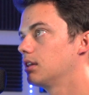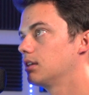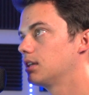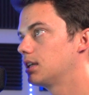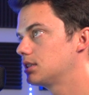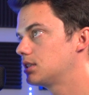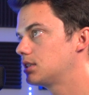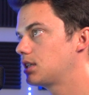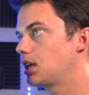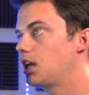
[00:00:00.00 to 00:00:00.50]

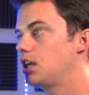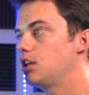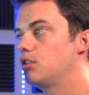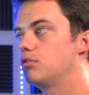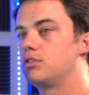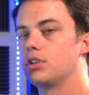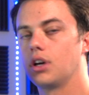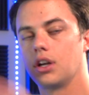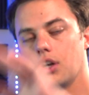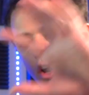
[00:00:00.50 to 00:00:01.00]
Let's say
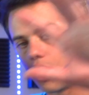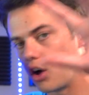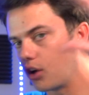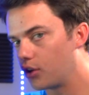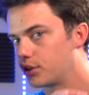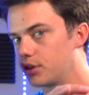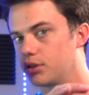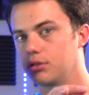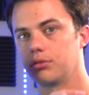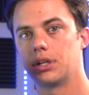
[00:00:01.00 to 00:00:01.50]
you've done all
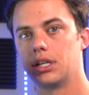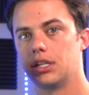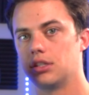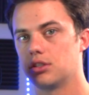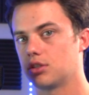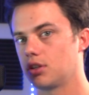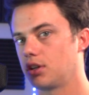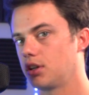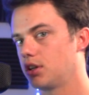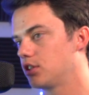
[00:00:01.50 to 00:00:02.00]
your
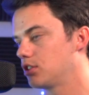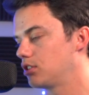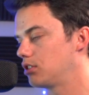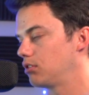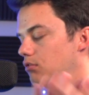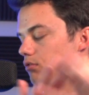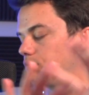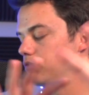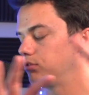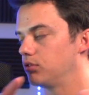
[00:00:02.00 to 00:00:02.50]
research,
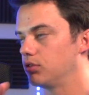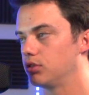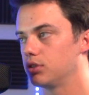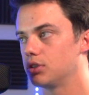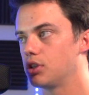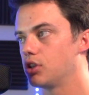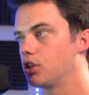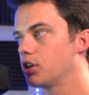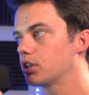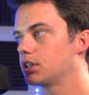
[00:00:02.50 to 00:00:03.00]
you've
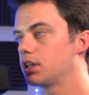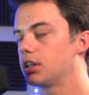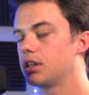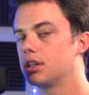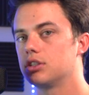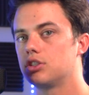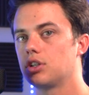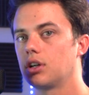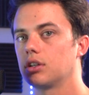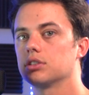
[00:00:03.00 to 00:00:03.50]
looked at
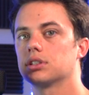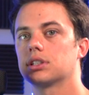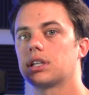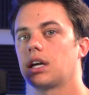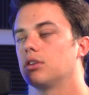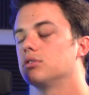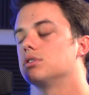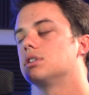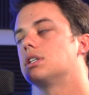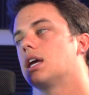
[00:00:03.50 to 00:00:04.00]
the Jungle
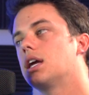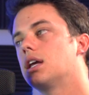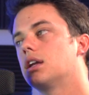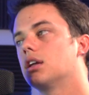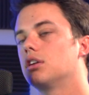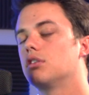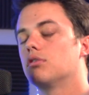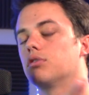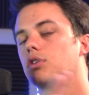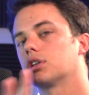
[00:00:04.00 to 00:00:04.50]
Scout
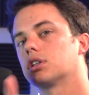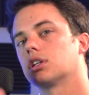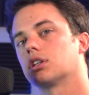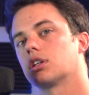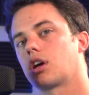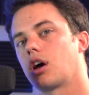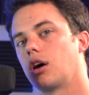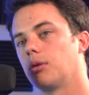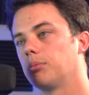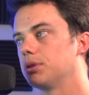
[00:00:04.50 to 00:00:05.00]
data, you've looked at the
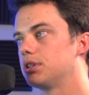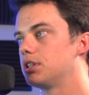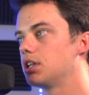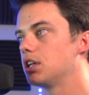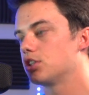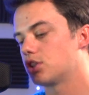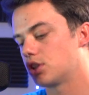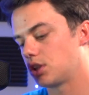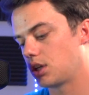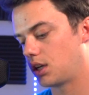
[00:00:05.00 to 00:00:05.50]

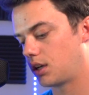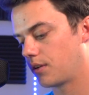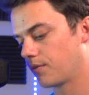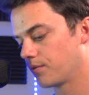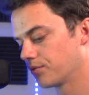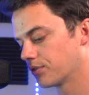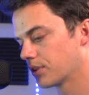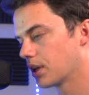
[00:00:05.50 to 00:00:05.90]
competition,